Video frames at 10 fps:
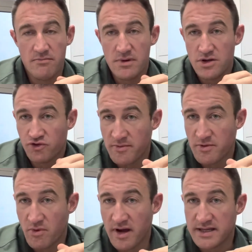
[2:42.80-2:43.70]

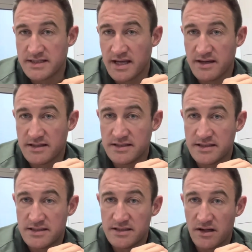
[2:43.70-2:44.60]
Treatment-wise,
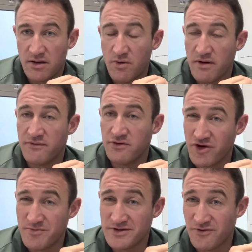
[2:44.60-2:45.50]
there's quite a few
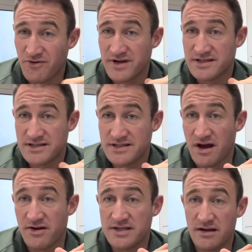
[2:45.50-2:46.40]
treatments for it,
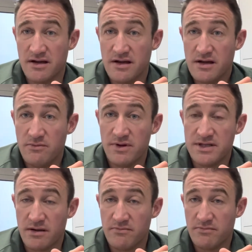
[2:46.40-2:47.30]
starting with
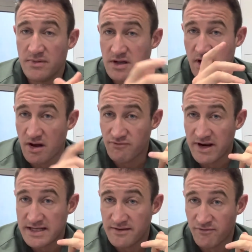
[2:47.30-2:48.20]
some
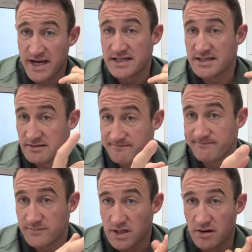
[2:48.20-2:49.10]
relative rest.
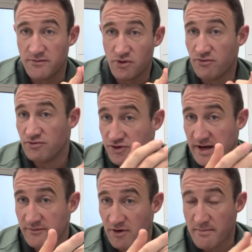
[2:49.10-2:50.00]
So if you're
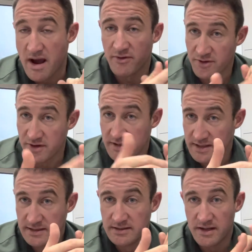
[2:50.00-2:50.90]
training for a marathon,
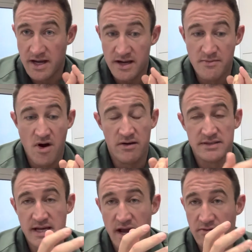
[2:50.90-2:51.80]
you cut your miles
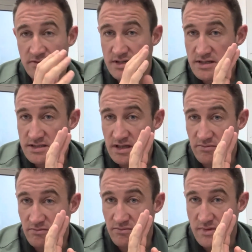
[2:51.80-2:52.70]
down,
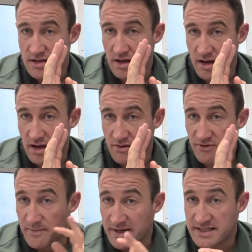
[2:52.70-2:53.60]
some
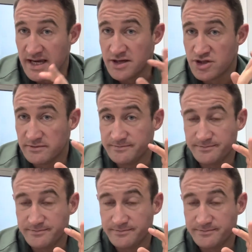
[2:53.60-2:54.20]
rehabilitation.